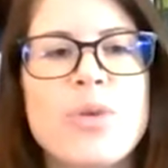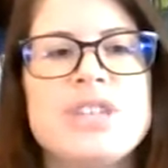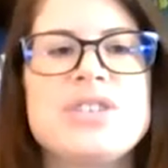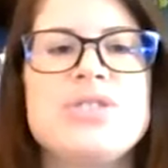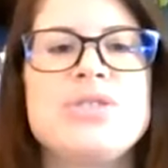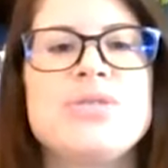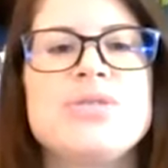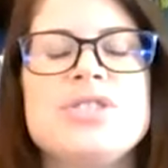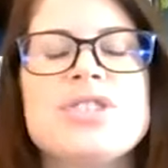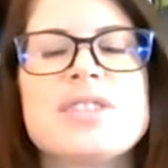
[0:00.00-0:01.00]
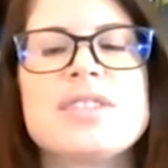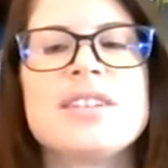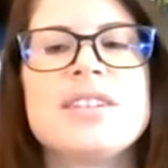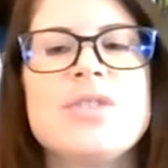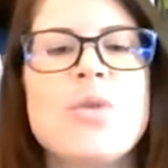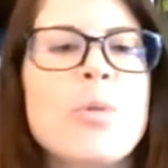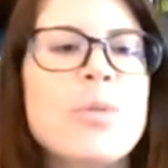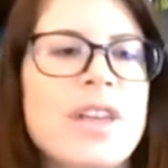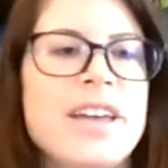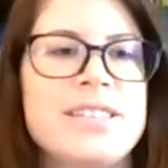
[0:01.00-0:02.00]
point to just to
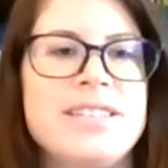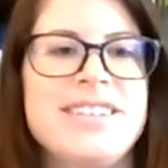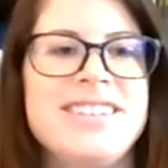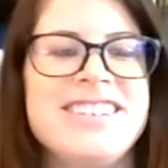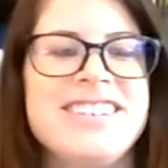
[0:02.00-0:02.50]
normalize it,